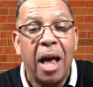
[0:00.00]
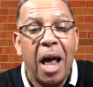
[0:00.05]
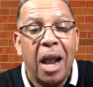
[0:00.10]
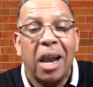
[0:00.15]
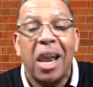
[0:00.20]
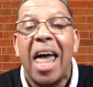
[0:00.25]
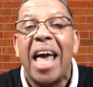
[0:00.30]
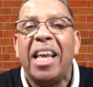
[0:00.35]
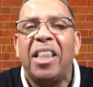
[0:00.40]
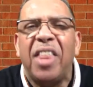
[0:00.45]

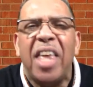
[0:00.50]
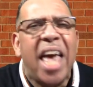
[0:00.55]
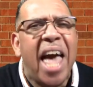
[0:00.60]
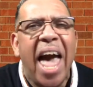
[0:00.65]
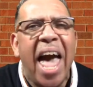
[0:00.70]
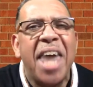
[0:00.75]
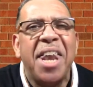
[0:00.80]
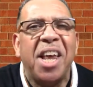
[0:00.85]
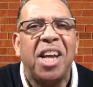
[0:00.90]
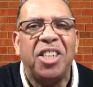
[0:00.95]
Like the
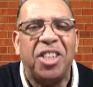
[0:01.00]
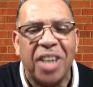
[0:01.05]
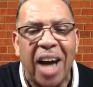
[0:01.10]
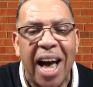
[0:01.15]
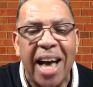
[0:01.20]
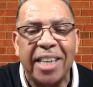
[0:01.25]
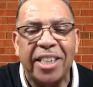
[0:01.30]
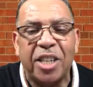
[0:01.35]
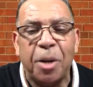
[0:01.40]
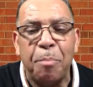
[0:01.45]

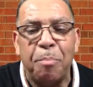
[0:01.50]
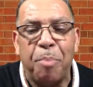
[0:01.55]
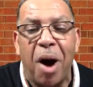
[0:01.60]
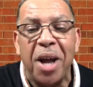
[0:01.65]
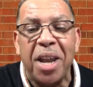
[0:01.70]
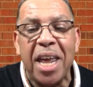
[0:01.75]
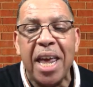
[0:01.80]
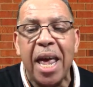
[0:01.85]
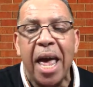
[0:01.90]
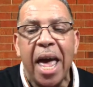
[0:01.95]
Energizer
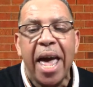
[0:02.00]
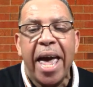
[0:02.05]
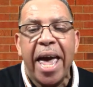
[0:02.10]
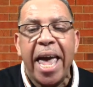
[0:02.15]
Bunny,